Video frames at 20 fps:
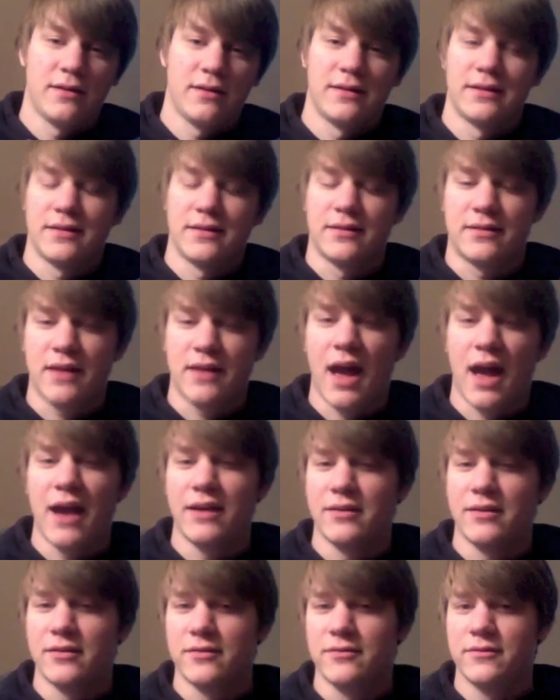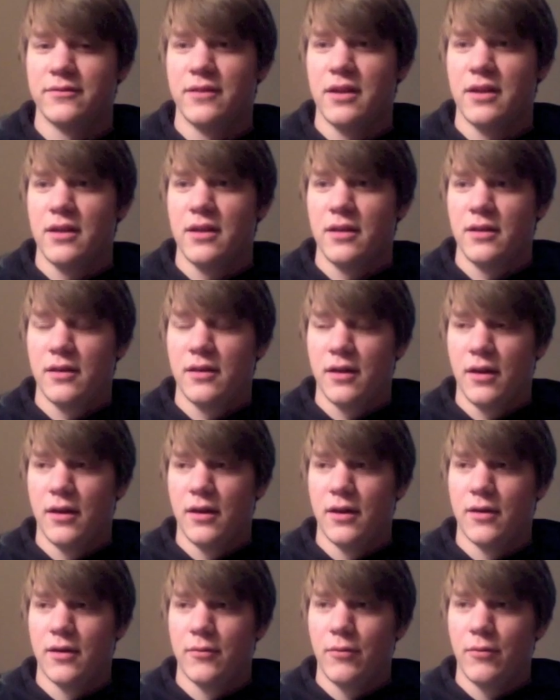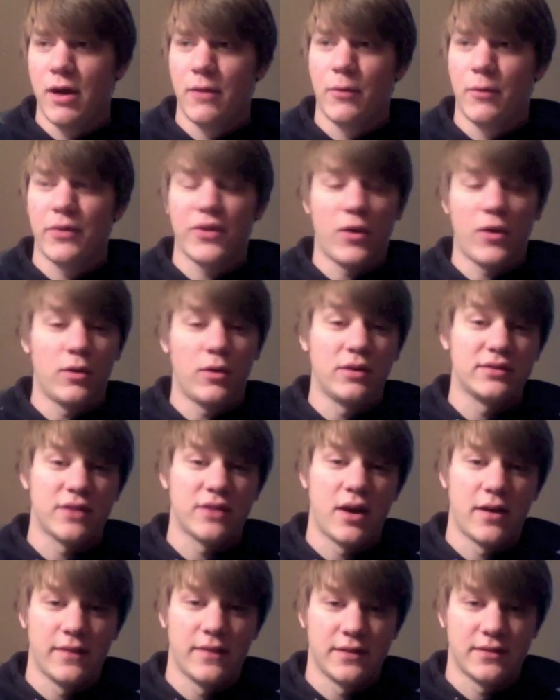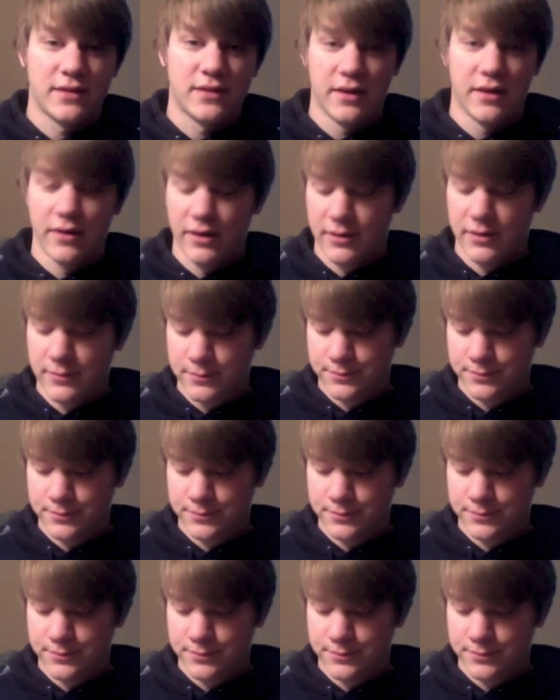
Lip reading: this is kind of what the holes are in this theory.